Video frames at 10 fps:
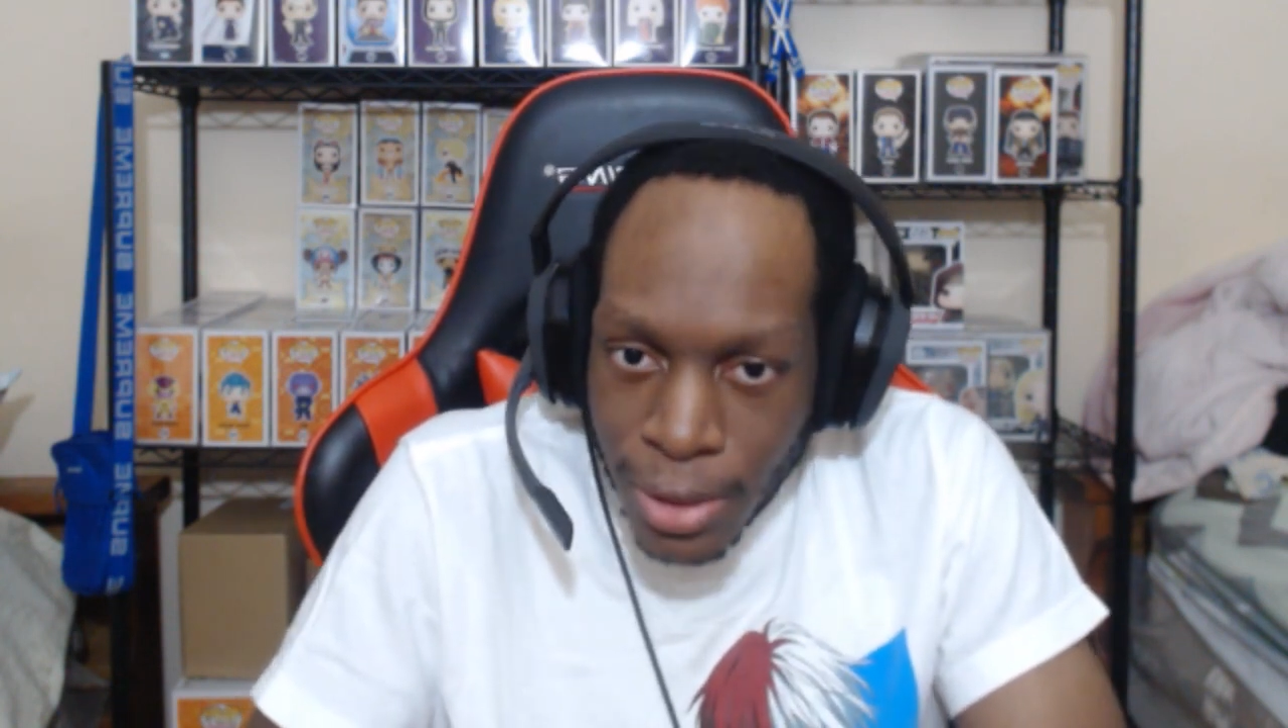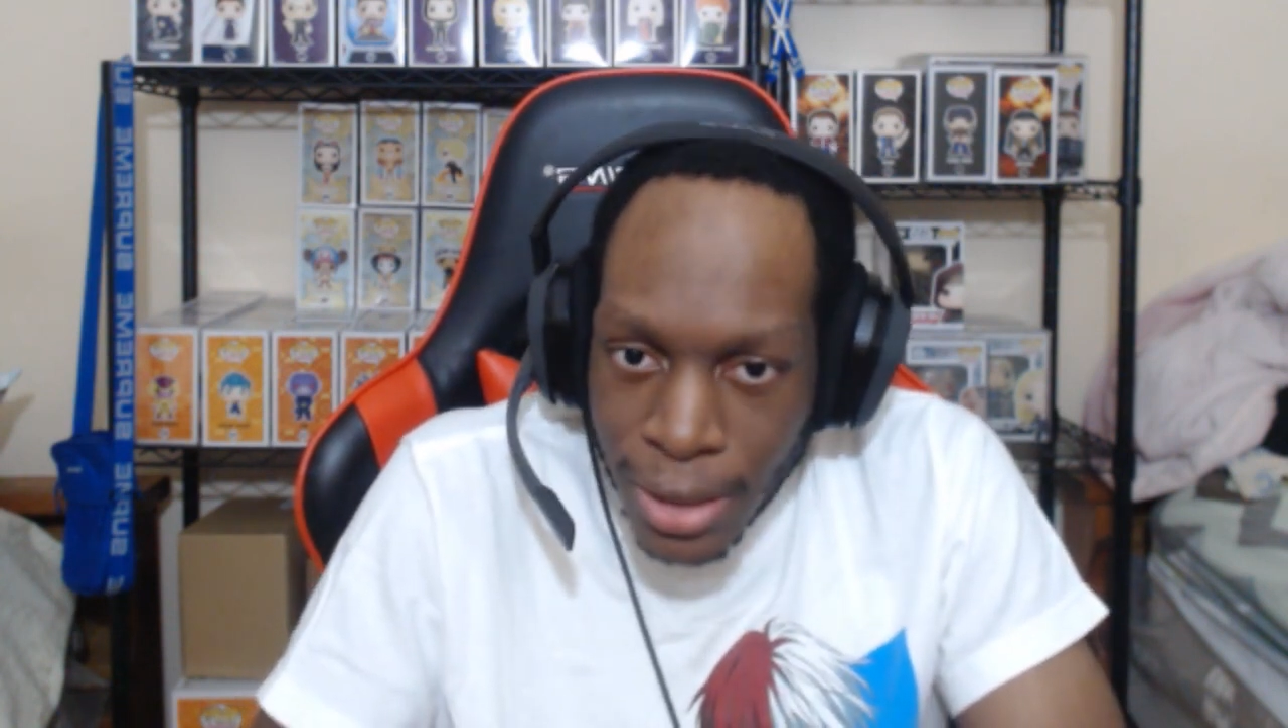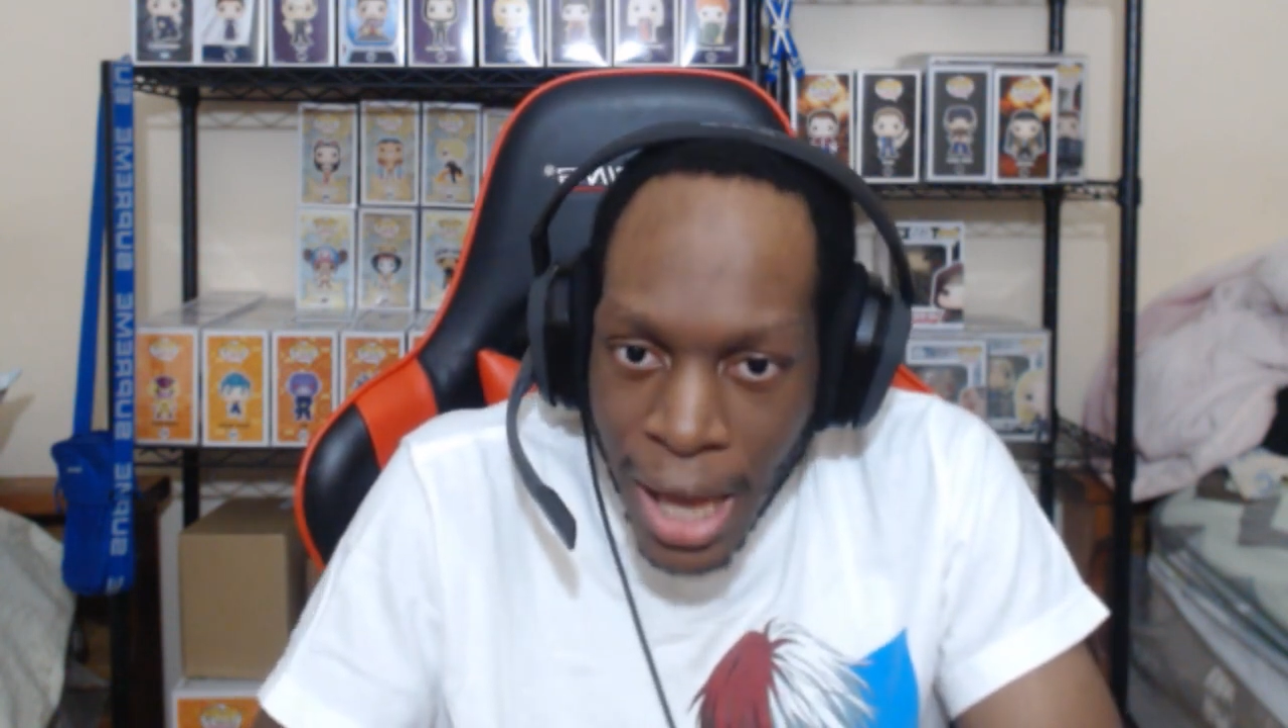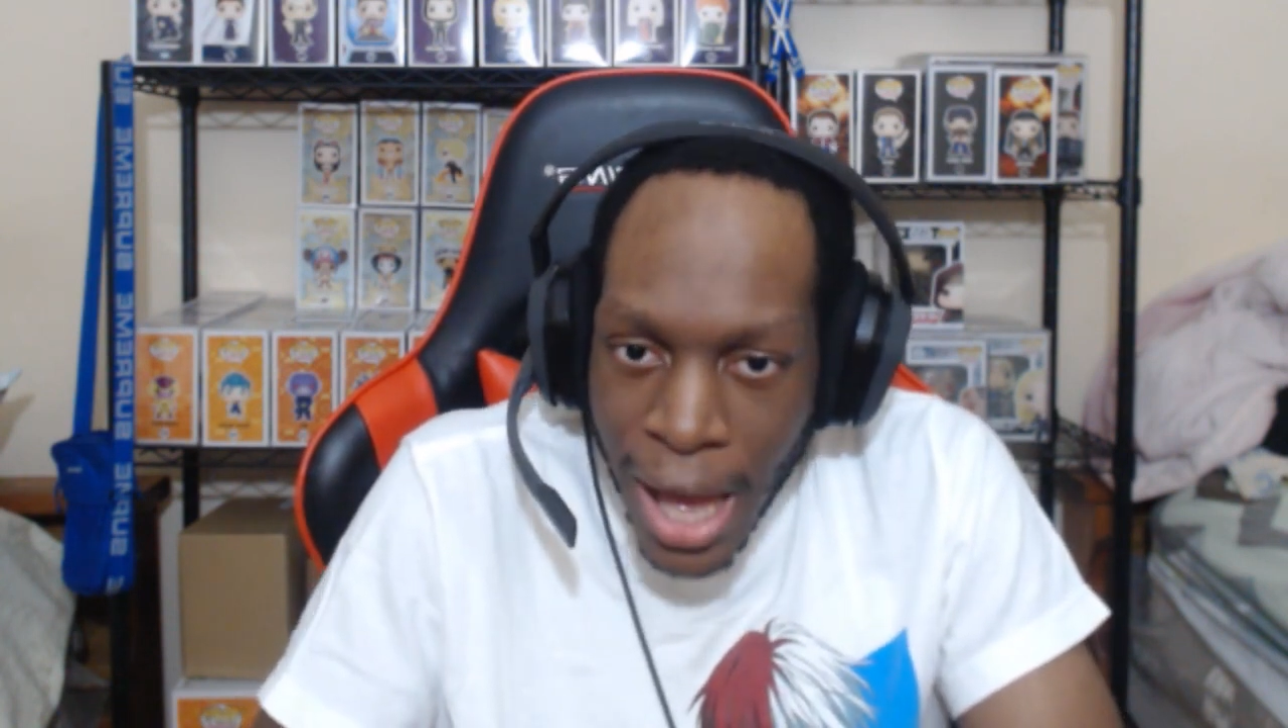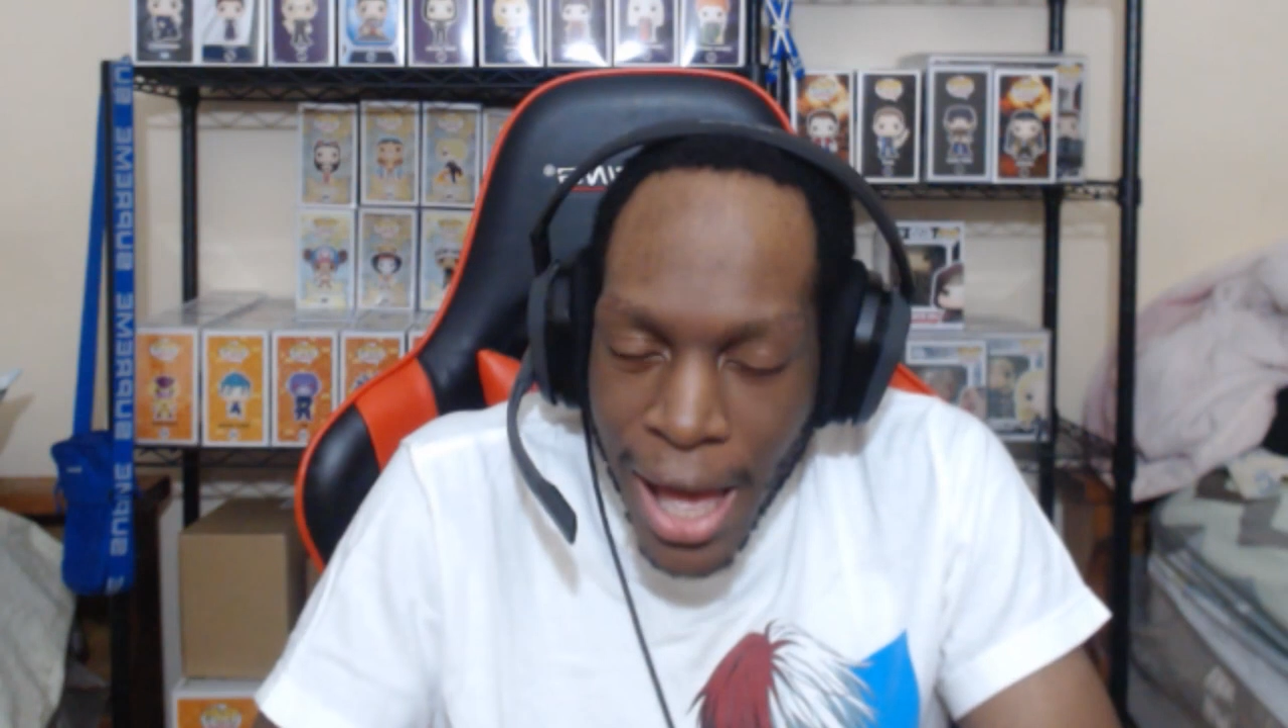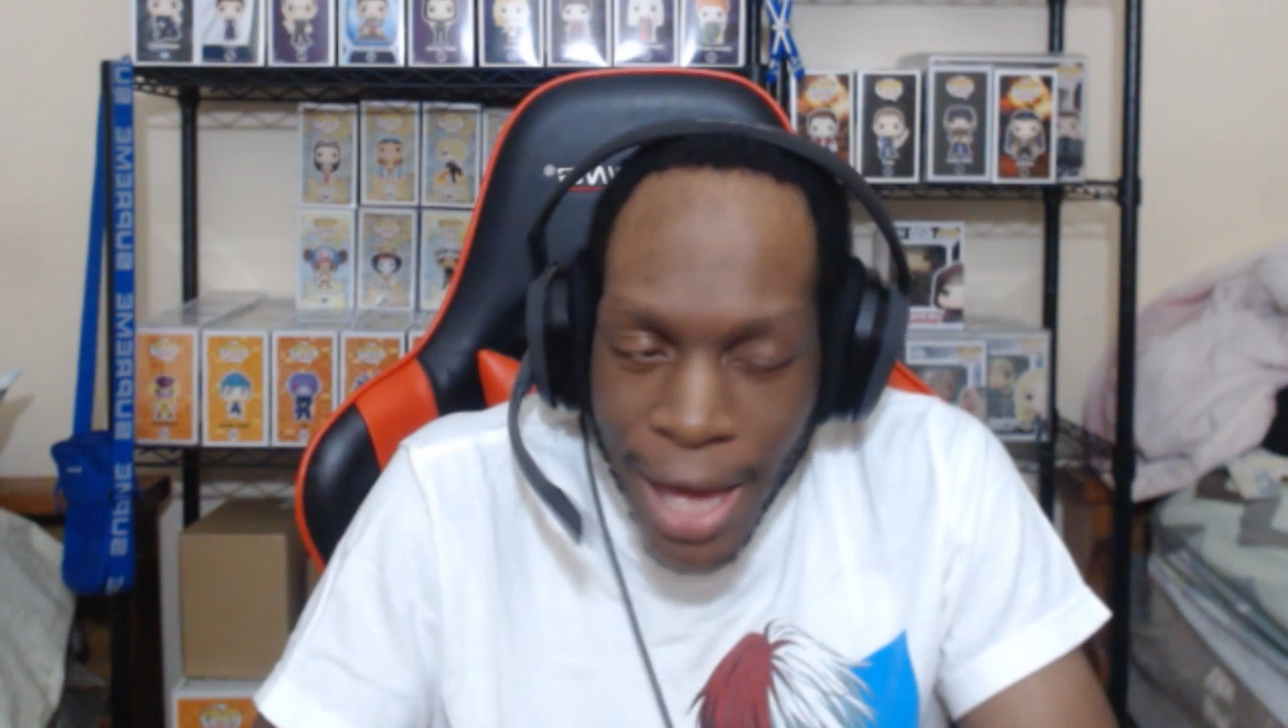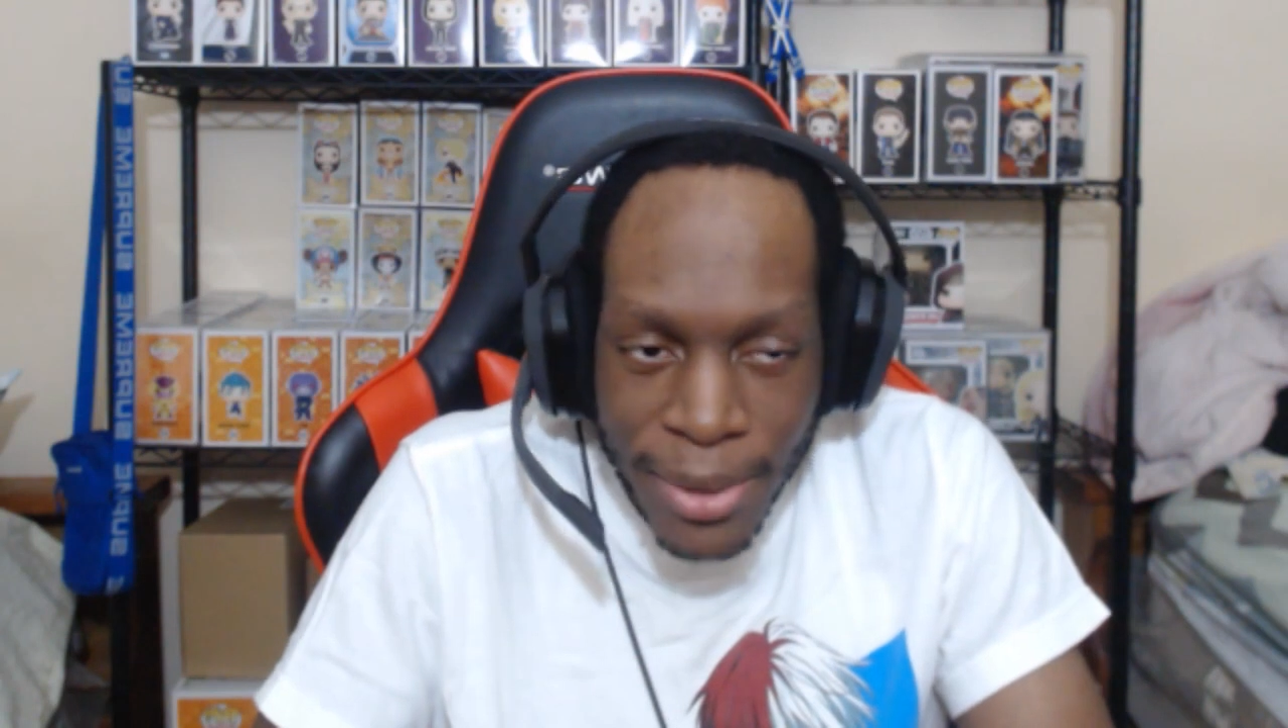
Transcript: to die.